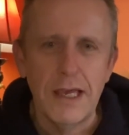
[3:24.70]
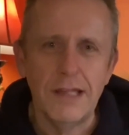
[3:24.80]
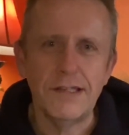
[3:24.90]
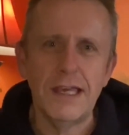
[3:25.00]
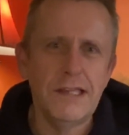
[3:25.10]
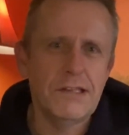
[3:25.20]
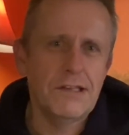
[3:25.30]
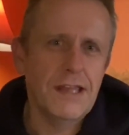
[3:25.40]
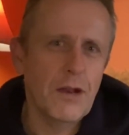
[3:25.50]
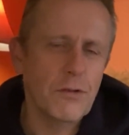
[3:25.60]
Is it easy
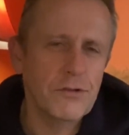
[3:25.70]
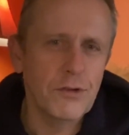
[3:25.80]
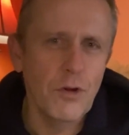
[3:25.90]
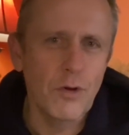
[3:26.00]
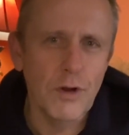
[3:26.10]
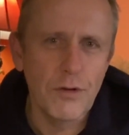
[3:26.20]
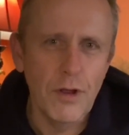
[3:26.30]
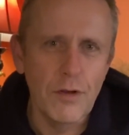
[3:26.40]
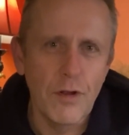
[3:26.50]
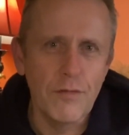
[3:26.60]
to get onto Google
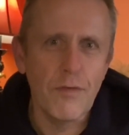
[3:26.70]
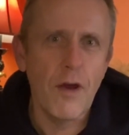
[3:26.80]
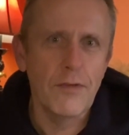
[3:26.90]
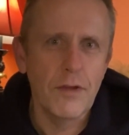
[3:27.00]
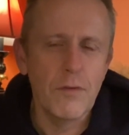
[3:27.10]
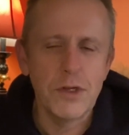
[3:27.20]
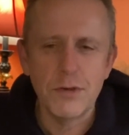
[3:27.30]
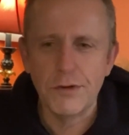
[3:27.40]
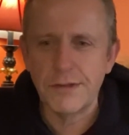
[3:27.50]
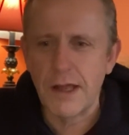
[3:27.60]
and find the
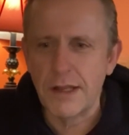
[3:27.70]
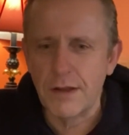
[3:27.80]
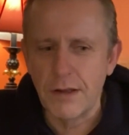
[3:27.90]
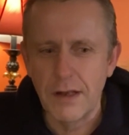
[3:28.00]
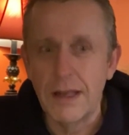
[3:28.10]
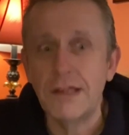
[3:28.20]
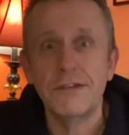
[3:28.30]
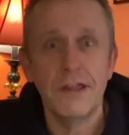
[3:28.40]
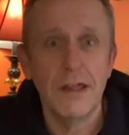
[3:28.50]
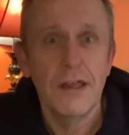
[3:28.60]
original study and at
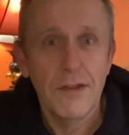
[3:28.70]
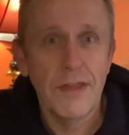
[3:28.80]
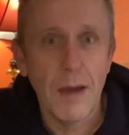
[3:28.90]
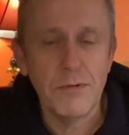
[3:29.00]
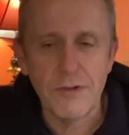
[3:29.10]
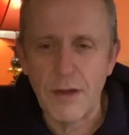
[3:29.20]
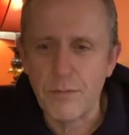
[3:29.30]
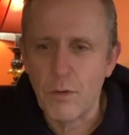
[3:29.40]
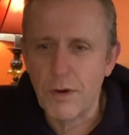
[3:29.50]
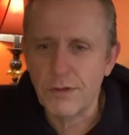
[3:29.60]
least the abstract
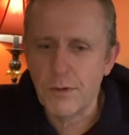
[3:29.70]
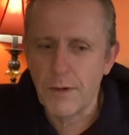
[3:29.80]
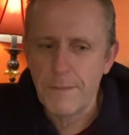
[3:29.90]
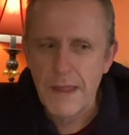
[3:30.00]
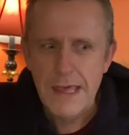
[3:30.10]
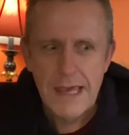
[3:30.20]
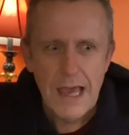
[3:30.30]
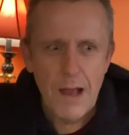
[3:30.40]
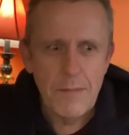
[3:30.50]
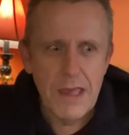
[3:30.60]
for it as well?
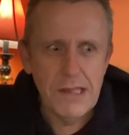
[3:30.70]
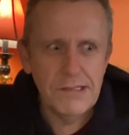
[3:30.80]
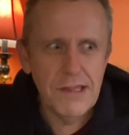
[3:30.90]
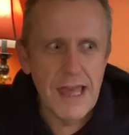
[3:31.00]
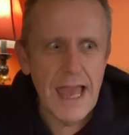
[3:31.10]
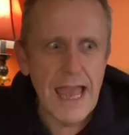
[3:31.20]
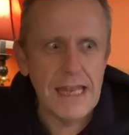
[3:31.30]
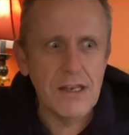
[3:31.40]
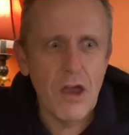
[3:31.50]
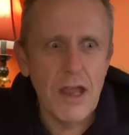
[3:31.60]
Is their
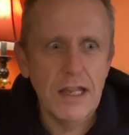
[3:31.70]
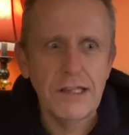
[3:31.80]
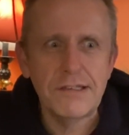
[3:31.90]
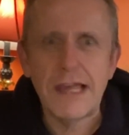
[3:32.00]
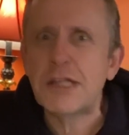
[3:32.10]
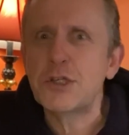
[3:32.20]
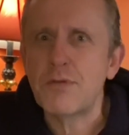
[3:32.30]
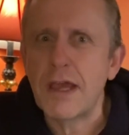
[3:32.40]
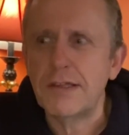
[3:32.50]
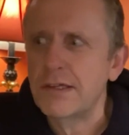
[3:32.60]
headline
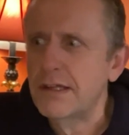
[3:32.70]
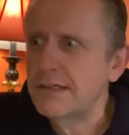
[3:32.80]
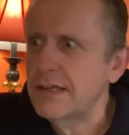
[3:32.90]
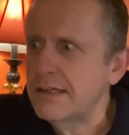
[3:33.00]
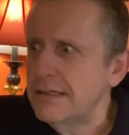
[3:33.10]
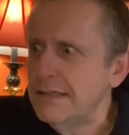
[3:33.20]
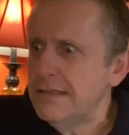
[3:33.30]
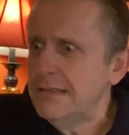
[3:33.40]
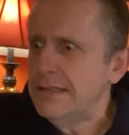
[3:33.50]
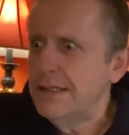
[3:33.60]
exaggerated? Is it,
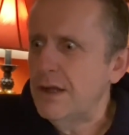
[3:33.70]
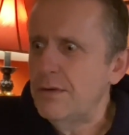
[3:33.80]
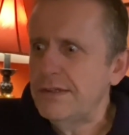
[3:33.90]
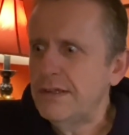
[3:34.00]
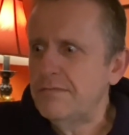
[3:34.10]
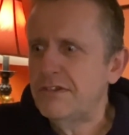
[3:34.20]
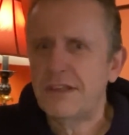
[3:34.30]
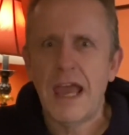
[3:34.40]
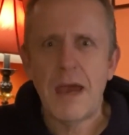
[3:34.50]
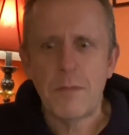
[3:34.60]
you know, is it
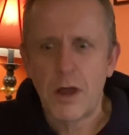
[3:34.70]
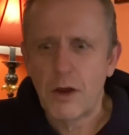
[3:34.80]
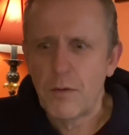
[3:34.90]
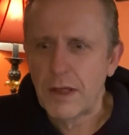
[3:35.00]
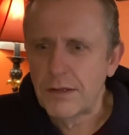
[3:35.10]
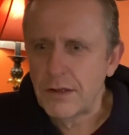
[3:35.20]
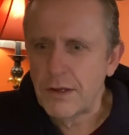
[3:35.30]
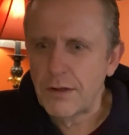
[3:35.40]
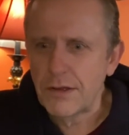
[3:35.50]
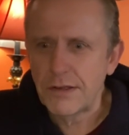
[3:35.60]
scaremongering?
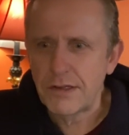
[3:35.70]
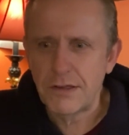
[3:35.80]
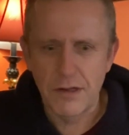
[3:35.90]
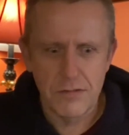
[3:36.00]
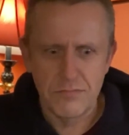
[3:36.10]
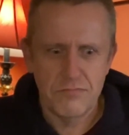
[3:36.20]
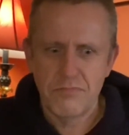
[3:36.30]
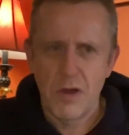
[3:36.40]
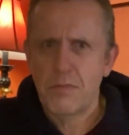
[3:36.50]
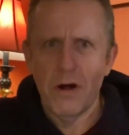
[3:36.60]
Does it, you know,
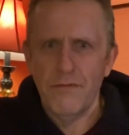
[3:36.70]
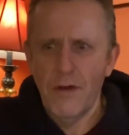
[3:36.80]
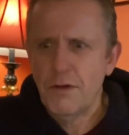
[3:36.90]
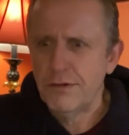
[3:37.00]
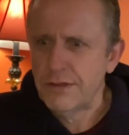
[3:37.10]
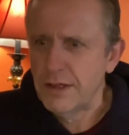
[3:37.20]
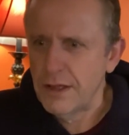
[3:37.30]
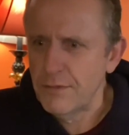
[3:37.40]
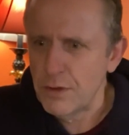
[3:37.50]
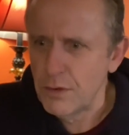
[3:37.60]
mobile phones can
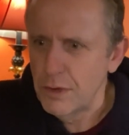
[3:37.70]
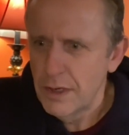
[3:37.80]
give you